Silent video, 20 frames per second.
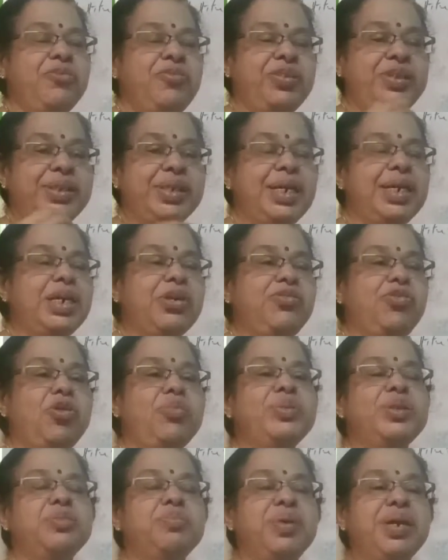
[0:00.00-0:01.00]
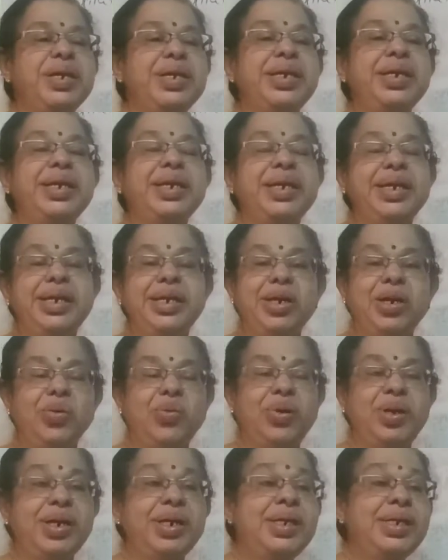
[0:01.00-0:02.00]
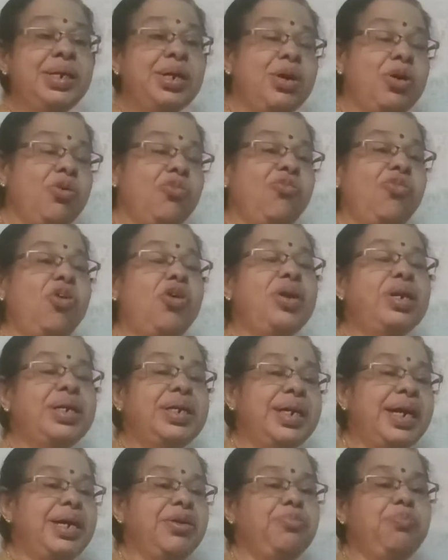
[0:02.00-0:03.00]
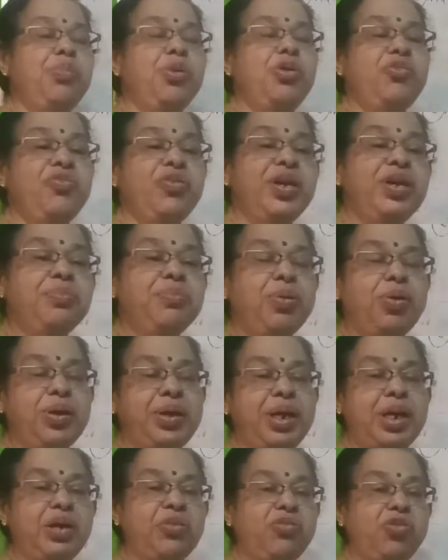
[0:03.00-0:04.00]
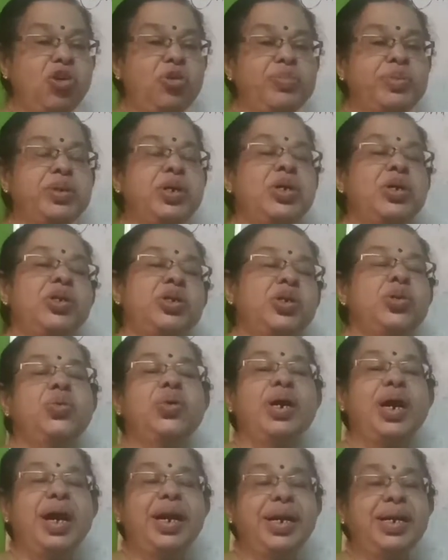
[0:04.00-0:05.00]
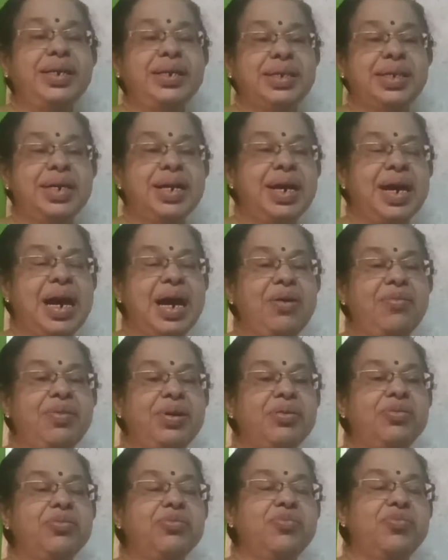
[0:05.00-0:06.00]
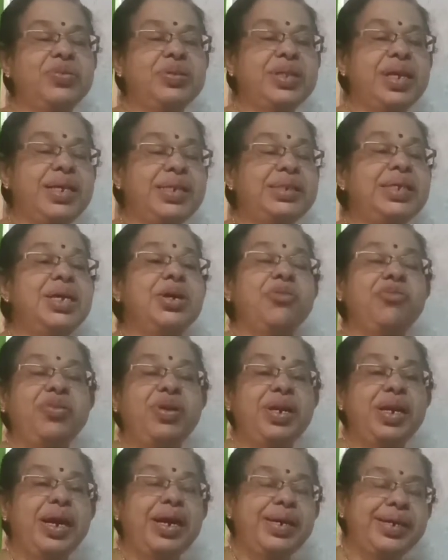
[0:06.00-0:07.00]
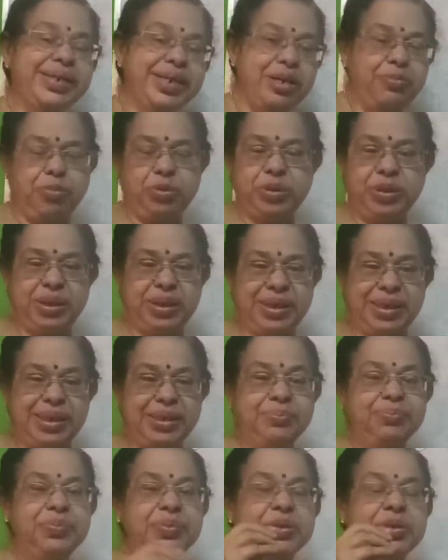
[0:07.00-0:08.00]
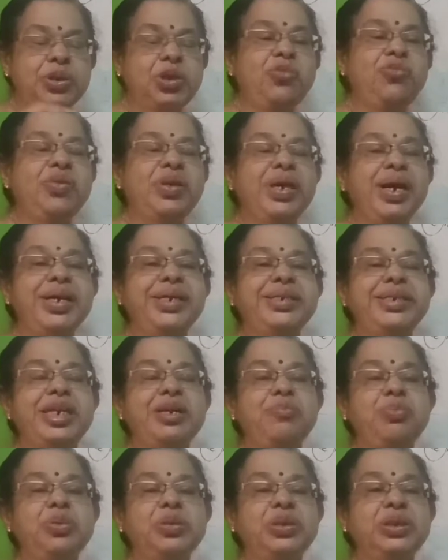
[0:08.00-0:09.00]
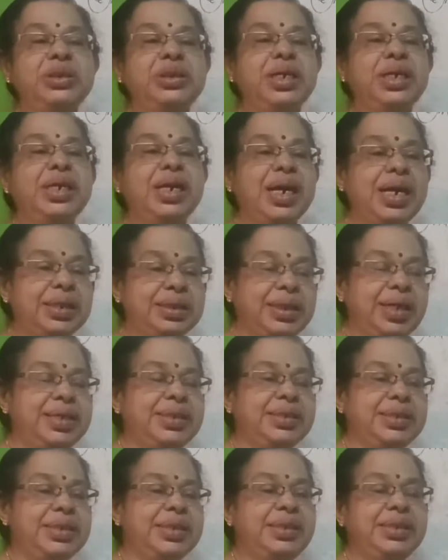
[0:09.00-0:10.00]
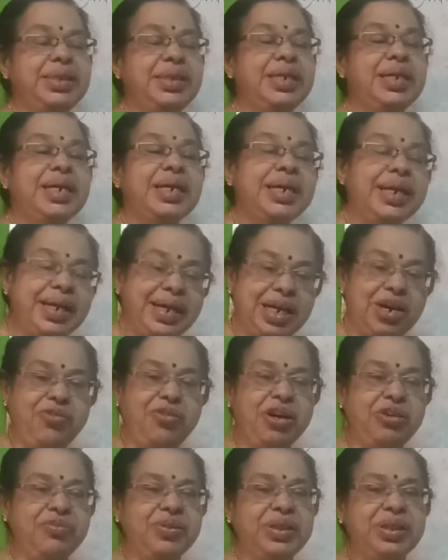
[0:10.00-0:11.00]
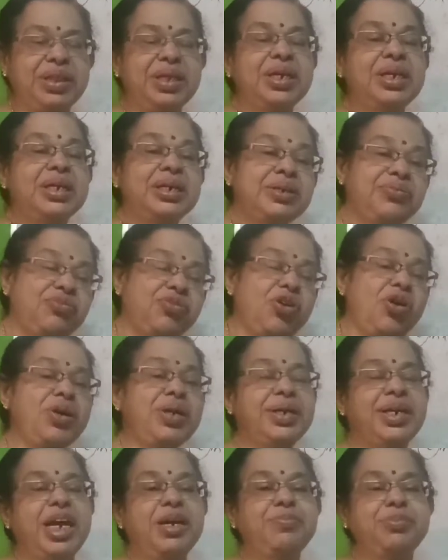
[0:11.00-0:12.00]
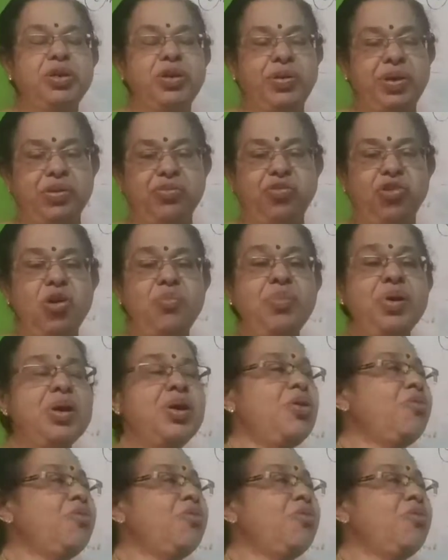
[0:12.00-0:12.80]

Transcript: Fiscal reforms mainly included 4 types of important reforms to correct our financial position. So financial position, that is it recover with 4 types of reform.